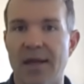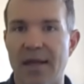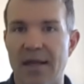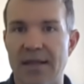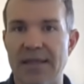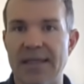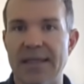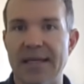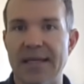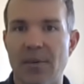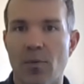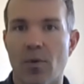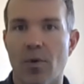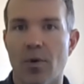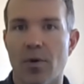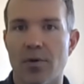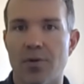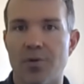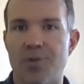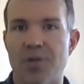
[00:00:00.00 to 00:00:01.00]
elite
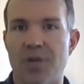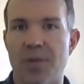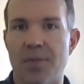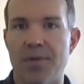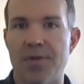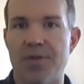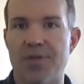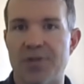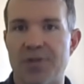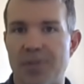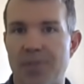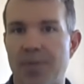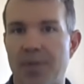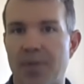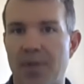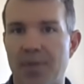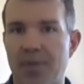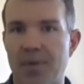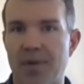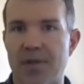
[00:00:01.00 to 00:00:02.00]
world championship
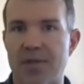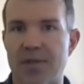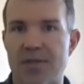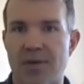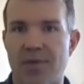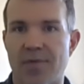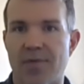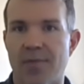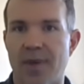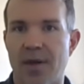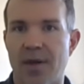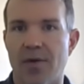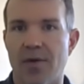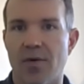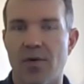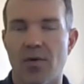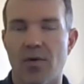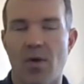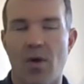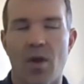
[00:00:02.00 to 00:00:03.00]
Olympic silver
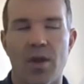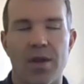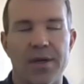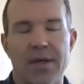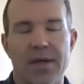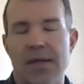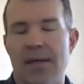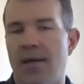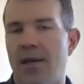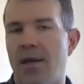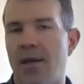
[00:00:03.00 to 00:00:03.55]
medal quality.